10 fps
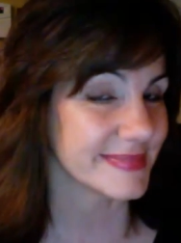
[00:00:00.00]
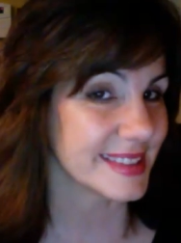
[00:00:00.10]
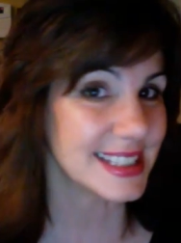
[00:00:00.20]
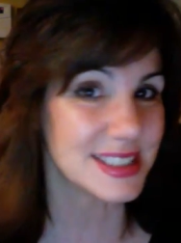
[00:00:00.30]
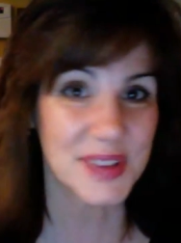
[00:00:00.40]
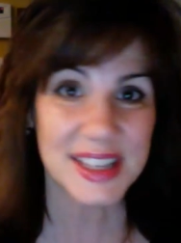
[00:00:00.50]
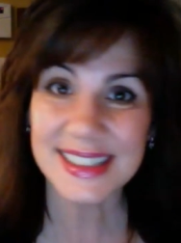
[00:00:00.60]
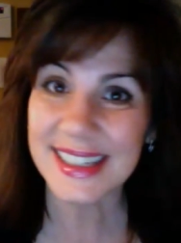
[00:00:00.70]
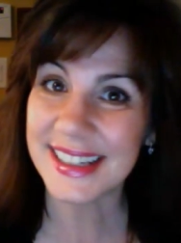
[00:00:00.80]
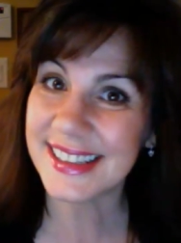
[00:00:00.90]
Let's face
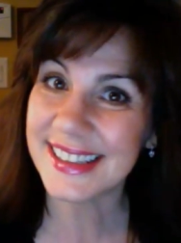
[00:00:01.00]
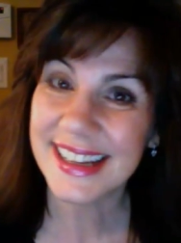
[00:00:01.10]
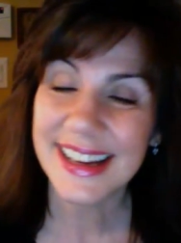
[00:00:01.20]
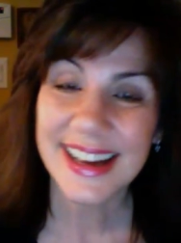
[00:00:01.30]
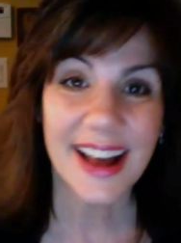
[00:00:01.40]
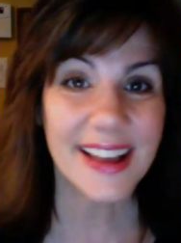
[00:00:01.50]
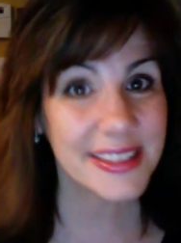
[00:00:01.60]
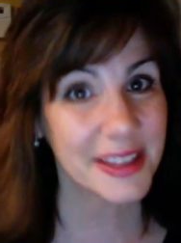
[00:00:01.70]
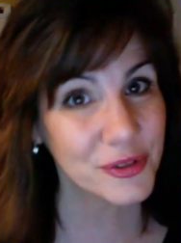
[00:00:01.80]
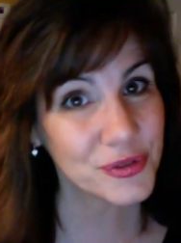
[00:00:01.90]
it, I
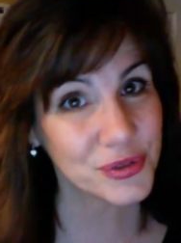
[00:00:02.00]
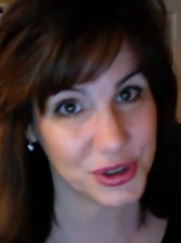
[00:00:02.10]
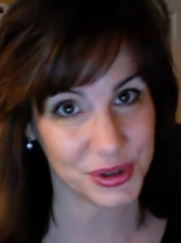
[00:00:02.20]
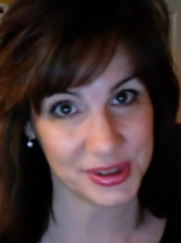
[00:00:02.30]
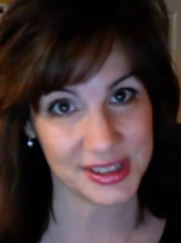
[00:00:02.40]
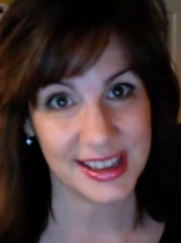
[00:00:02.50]
love fruit,